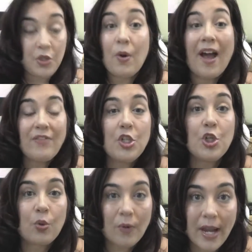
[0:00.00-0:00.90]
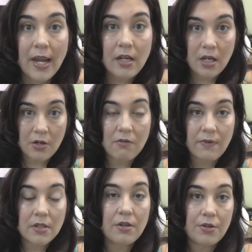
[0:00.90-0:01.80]
You have to train your
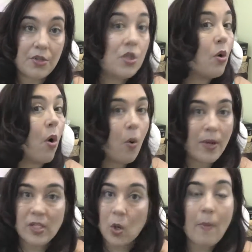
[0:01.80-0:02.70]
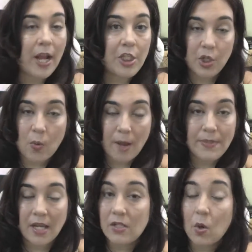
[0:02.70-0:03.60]
visitors to always go back to your website.